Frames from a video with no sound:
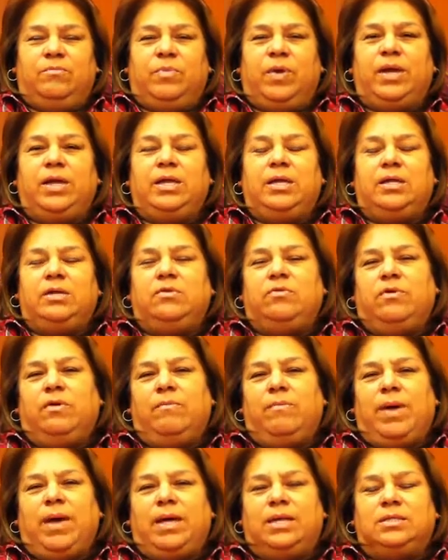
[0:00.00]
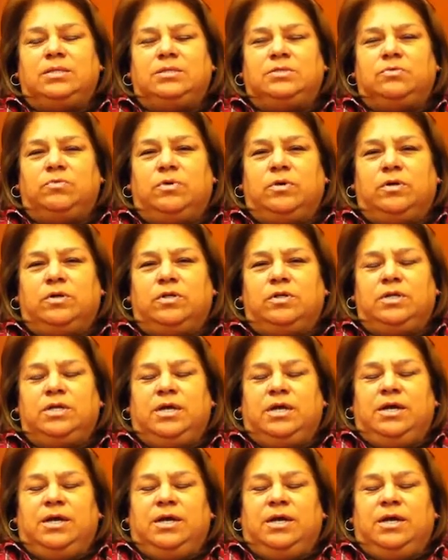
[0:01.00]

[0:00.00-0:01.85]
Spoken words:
breaking into a man's world.